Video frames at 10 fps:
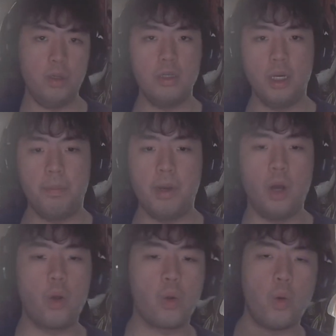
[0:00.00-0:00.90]

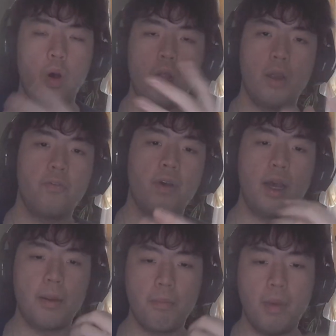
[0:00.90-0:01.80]
about
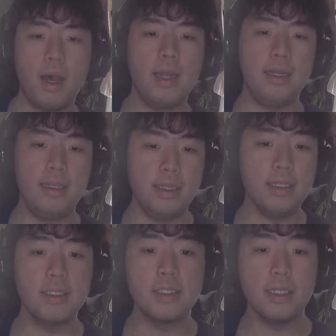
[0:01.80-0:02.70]
qualifying my
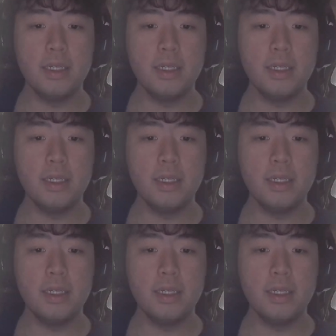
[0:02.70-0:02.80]
leads.